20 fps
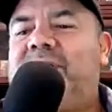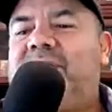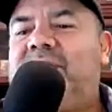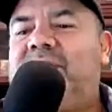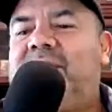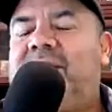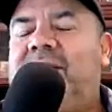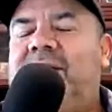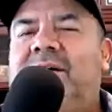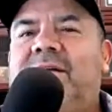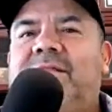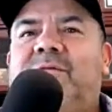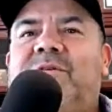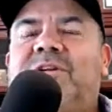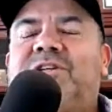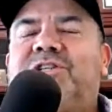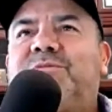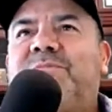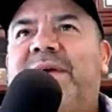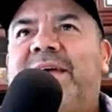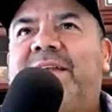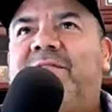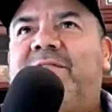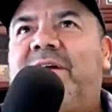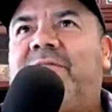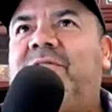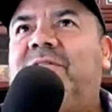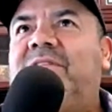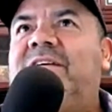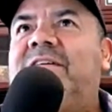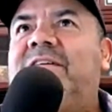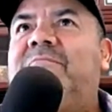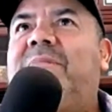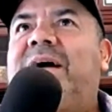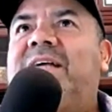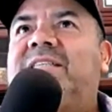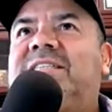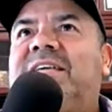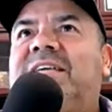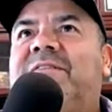reading The Richest Man Who Ever Lived
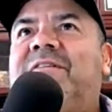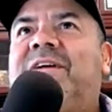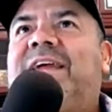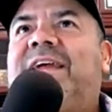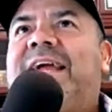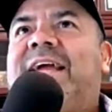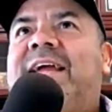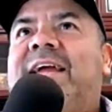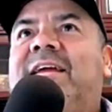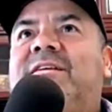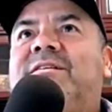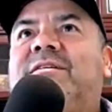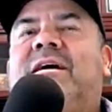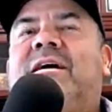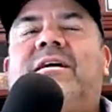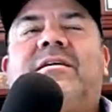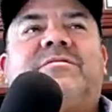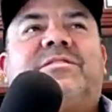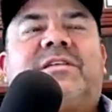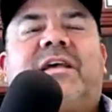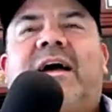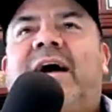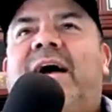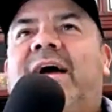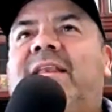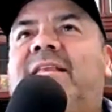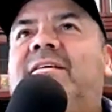by Stephen K. Scott.